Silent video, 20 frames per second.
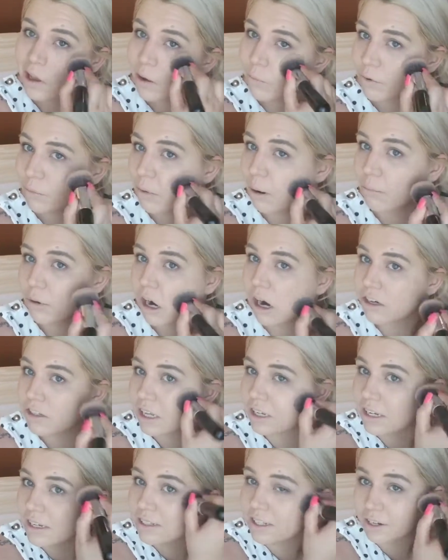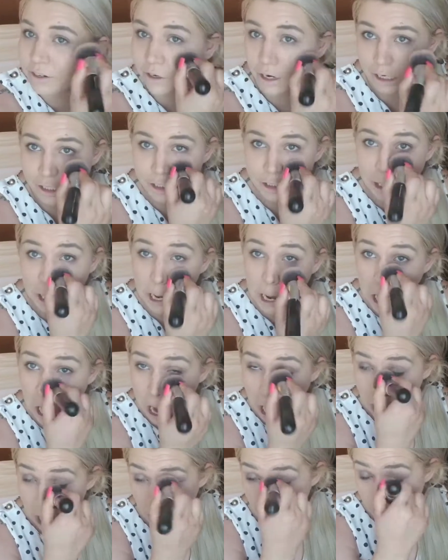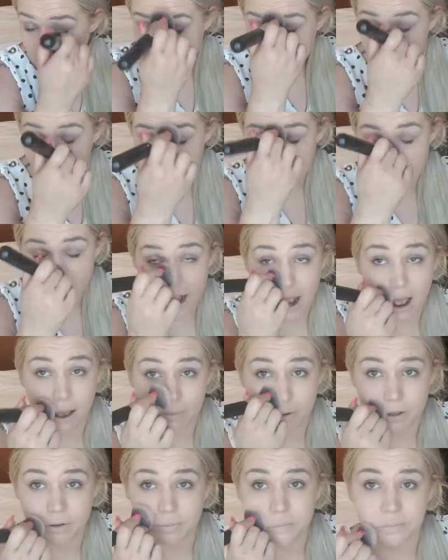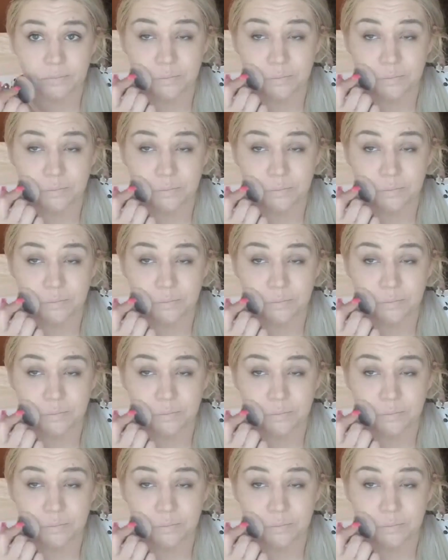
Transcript: with my brush, like I said not to. It's a bad habit.